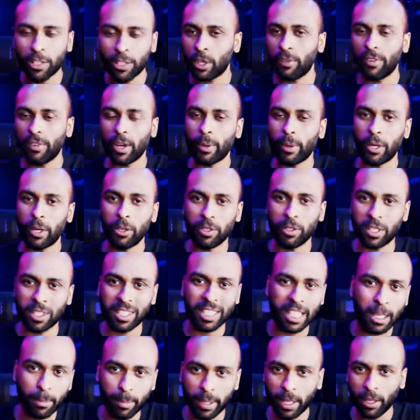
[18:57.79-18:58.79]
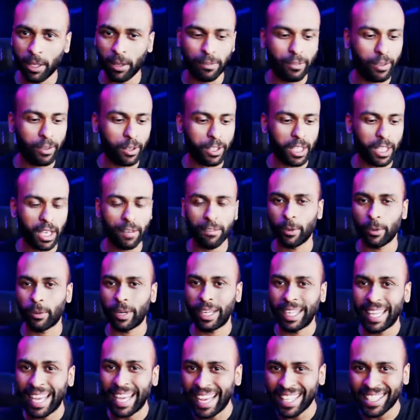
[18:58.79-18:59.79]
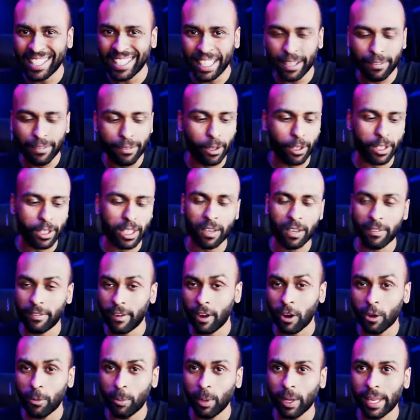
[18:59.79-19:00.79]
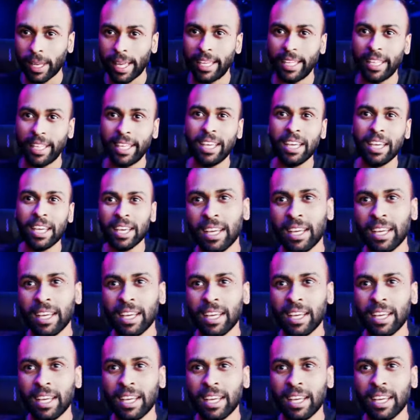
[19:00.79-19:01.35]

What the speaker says: so if I want to use a CPL filter, if I want to do ND filter, a variable ND.